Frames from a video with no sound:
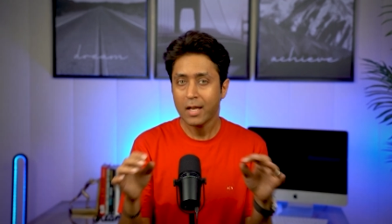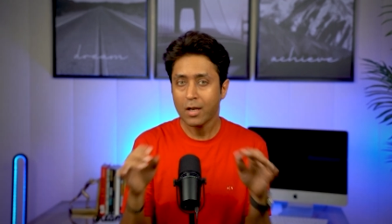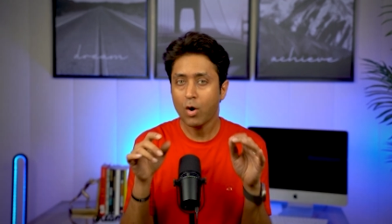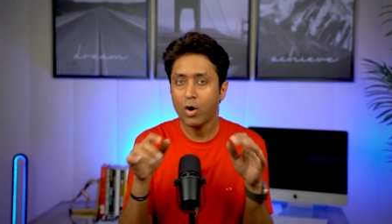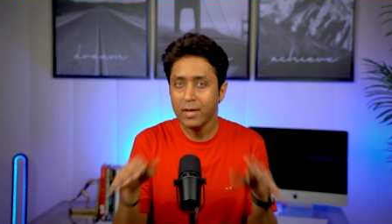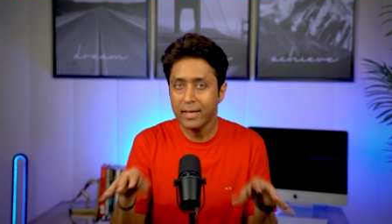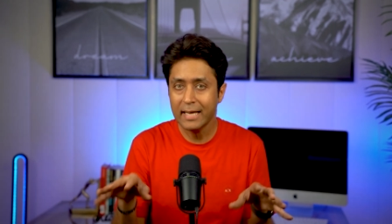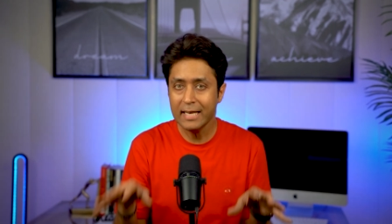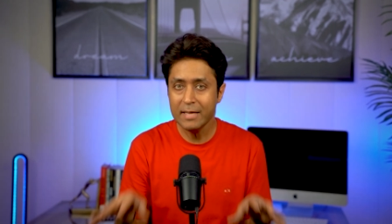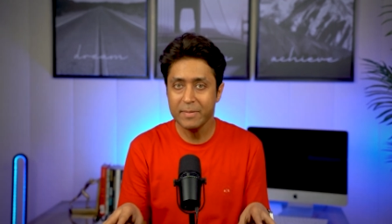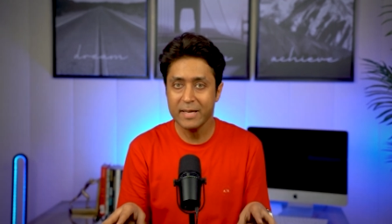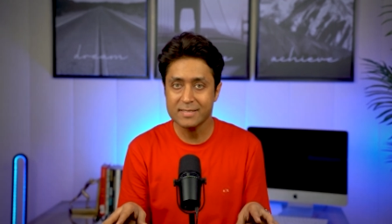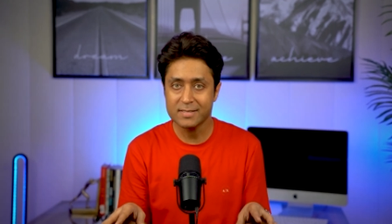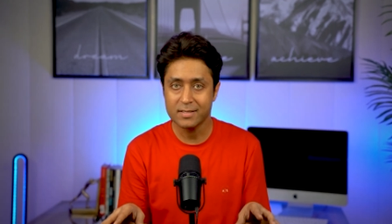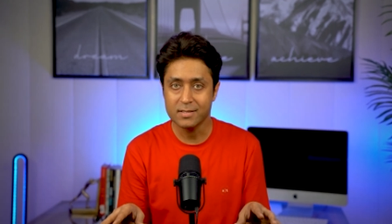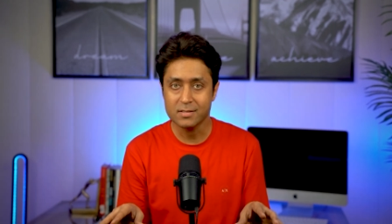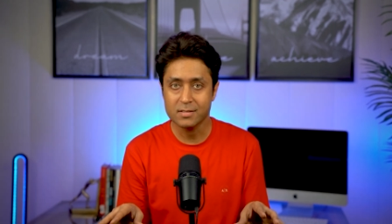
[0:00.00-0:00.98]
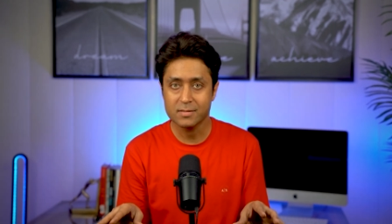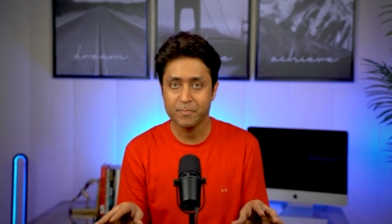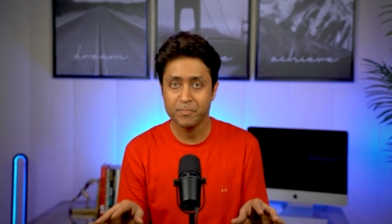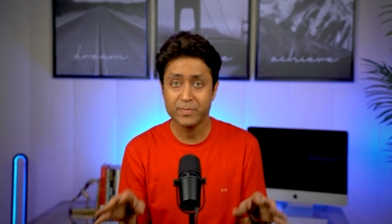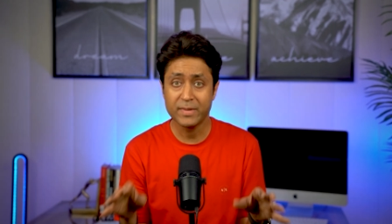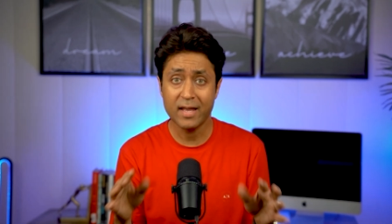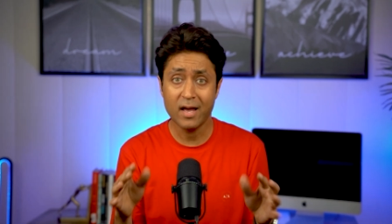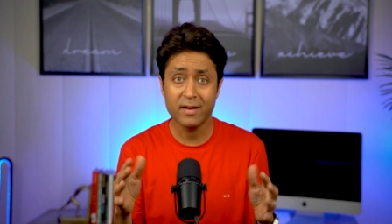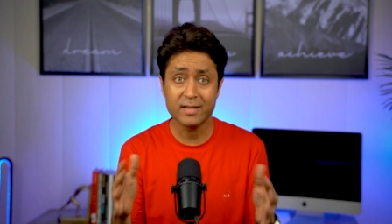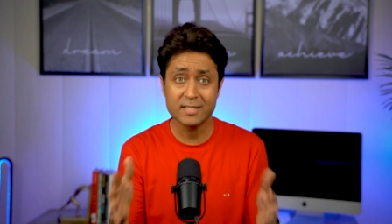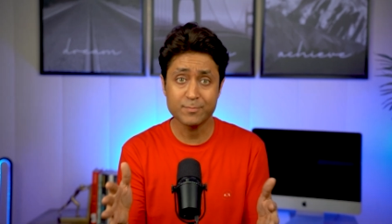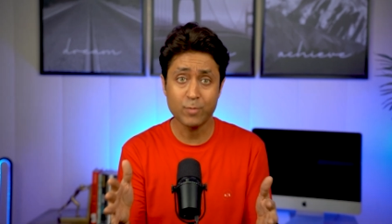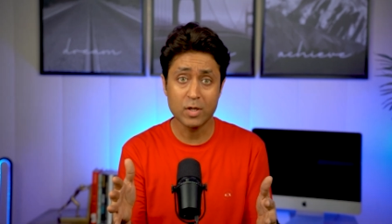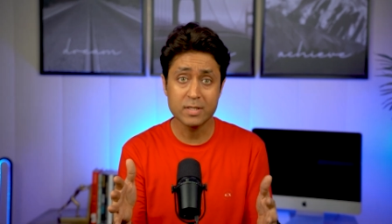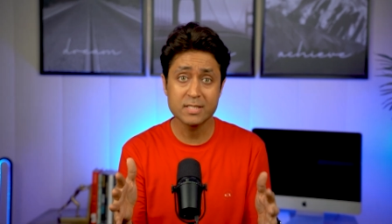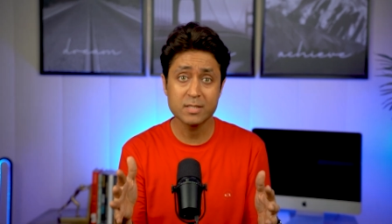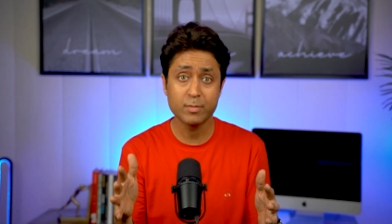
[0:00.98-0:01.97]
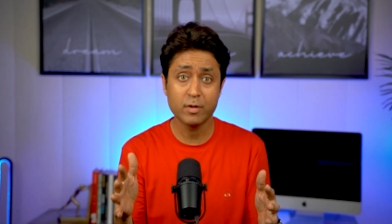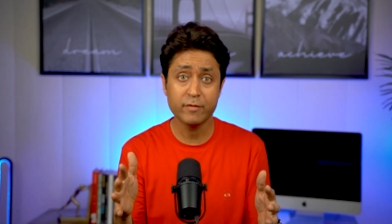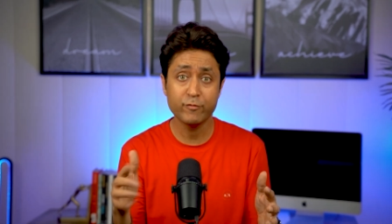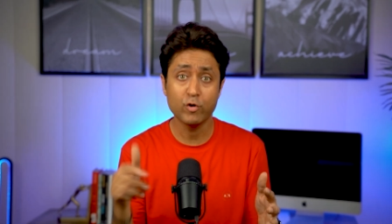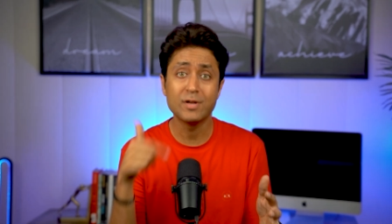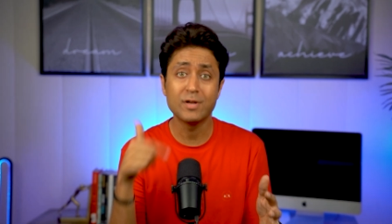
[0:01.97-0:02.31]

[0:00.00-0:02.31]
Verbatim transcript: Now, on daily basis, they are responsible